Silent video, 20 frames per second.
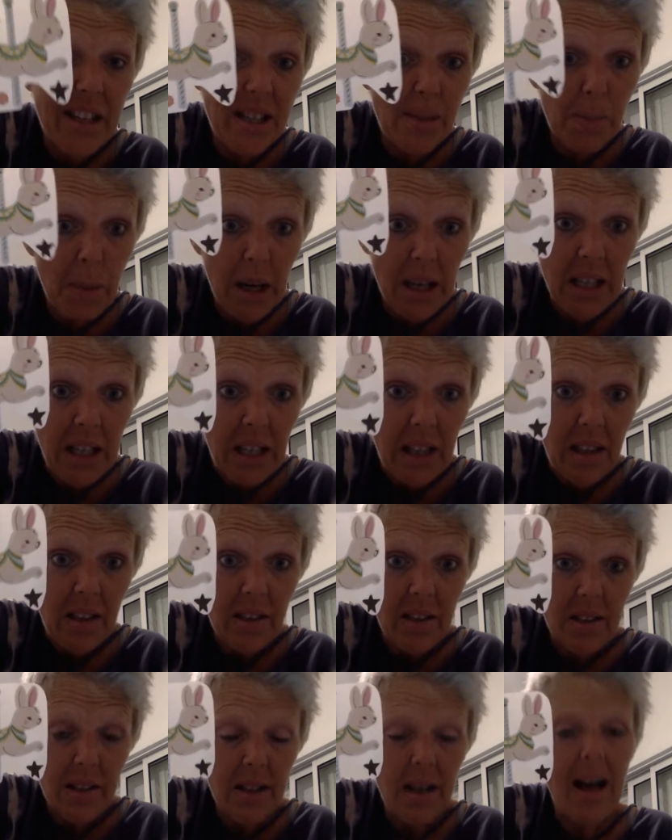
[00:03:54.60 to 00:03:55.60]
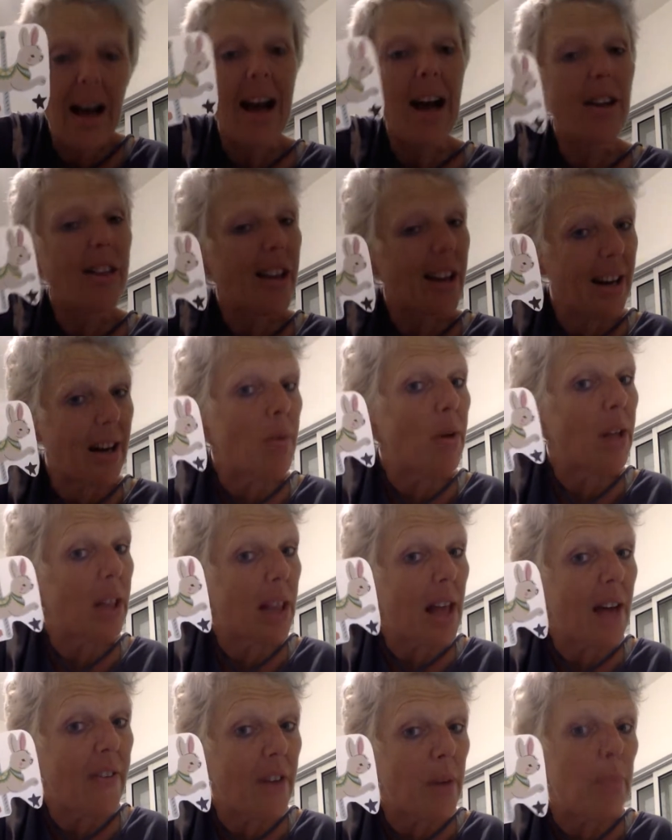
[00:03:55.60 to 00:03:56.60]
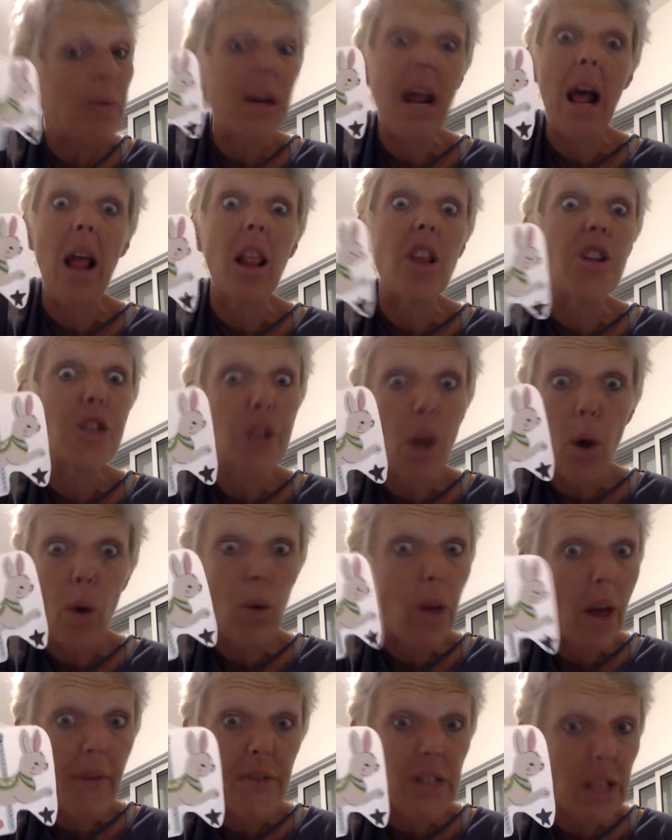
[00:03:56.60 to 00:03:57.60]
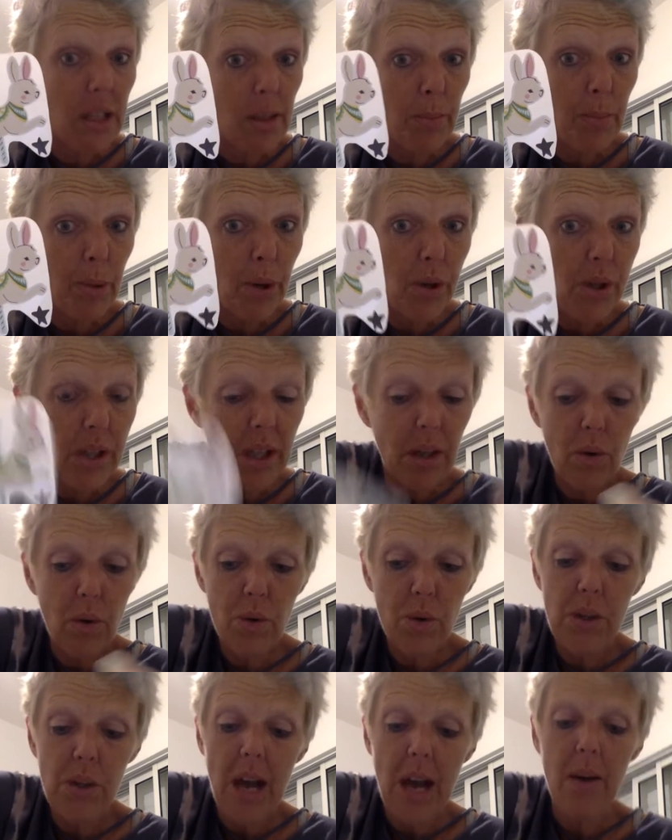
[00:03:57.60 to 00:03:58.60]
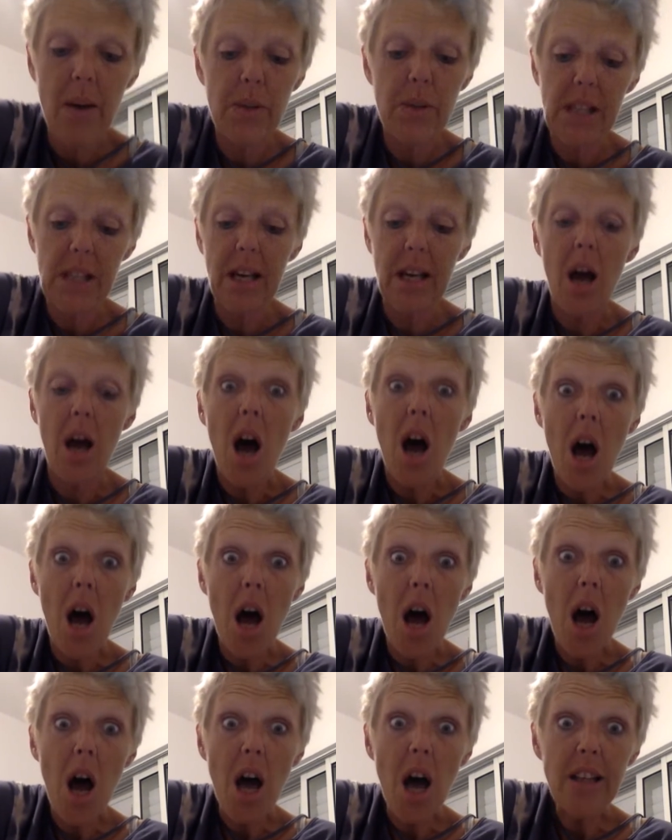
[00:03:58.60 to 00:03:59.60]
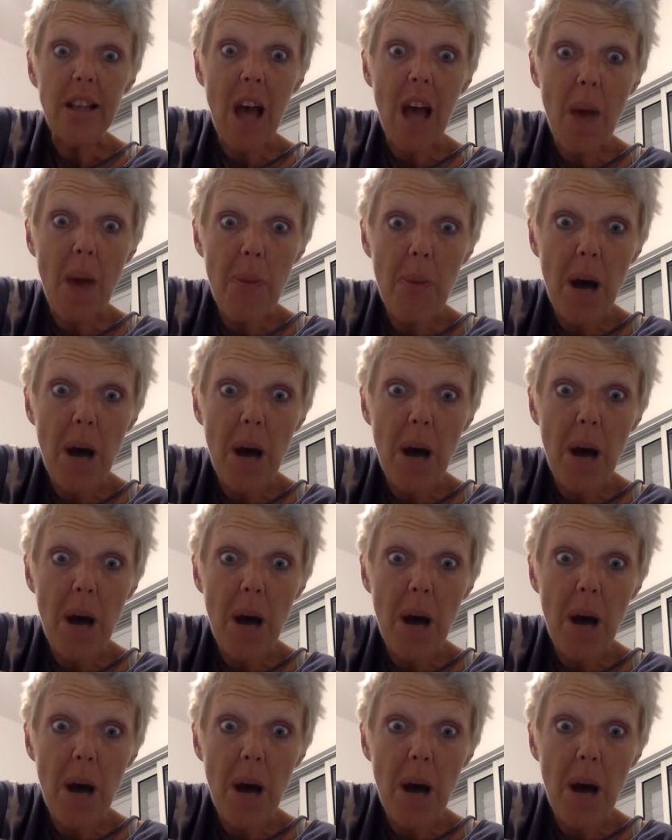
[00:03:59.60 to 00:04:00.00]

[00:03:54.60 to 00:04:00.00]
this bunny. I thought I would love it, but I so loved it in person, Cruz. I was like, oh, the